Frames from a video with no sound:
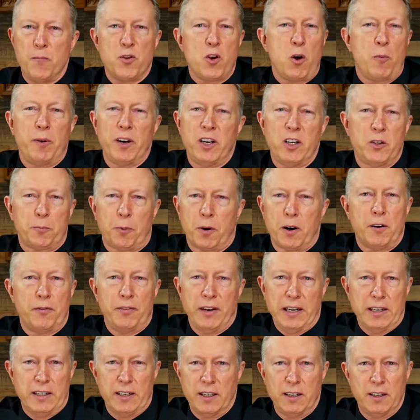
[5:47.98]
Nobody's
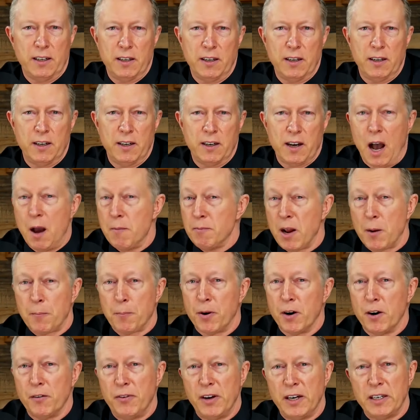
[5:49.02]
perfect. I'm
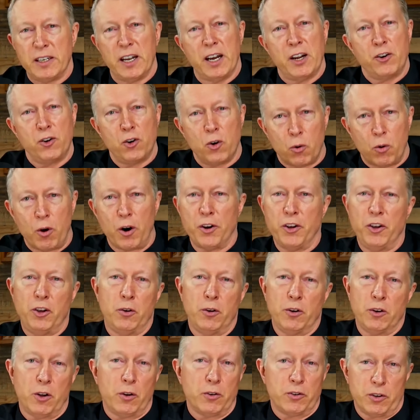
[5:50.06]
not perfect, and nor are
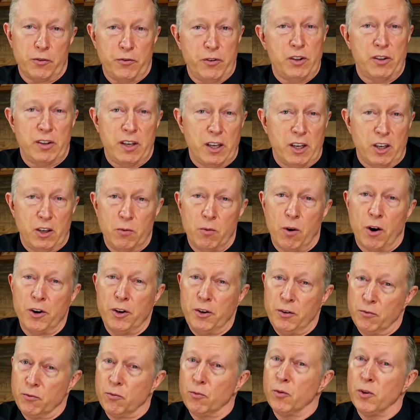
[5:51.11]
you. And those of you think you are,
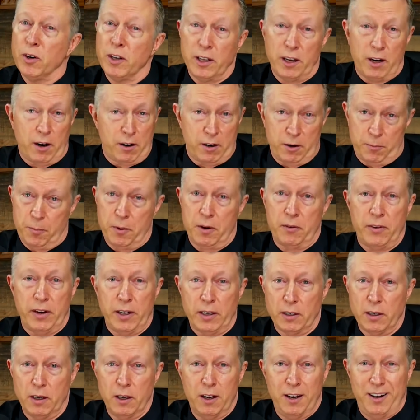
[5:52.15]
you really aren't
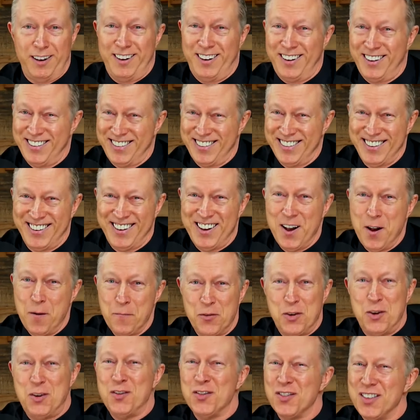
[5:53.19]
perfect.
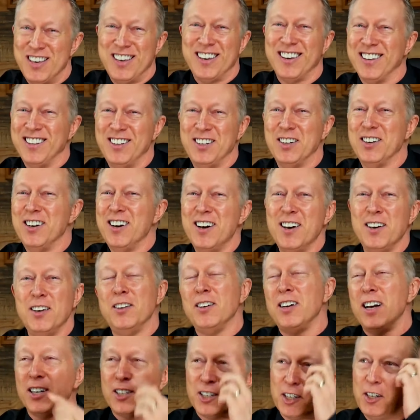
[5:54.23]
You think
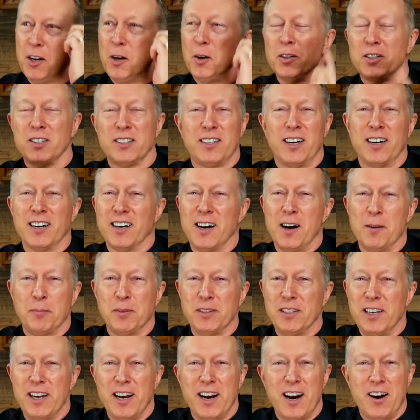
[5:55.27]
you got your nose stuck
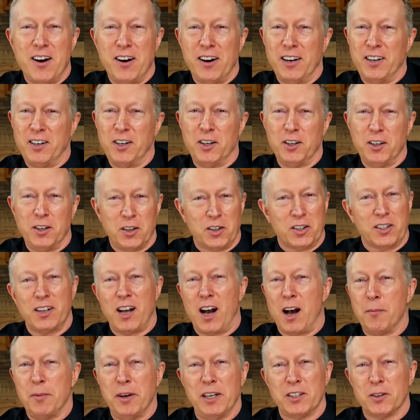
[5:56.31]
up in the air and you're
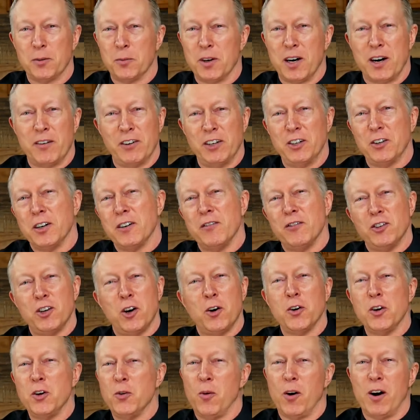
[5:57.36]
snobbish or whatever. You don't even
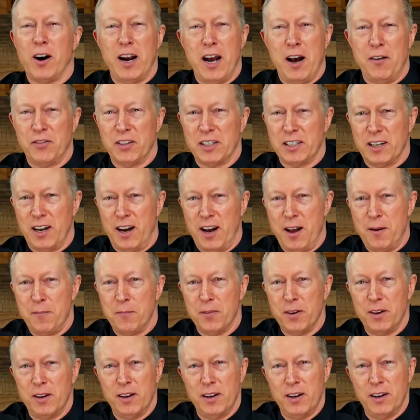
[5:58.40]
know you are half the
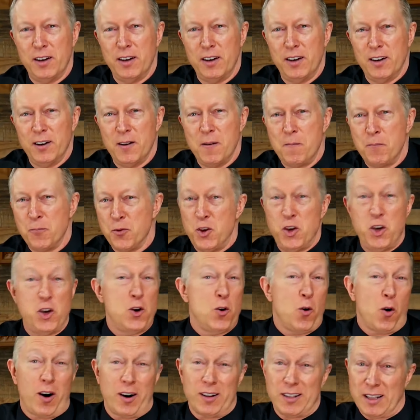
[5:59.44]
time.
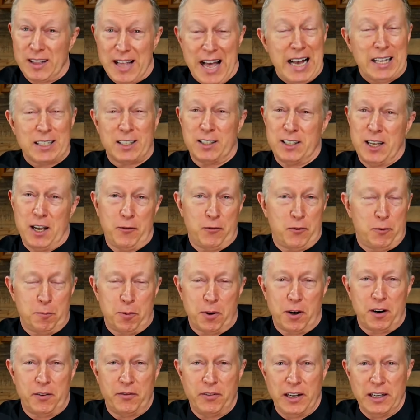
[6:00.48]
You are the last thing from
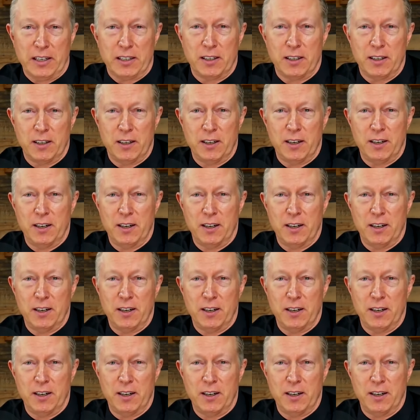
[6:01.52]
perfect.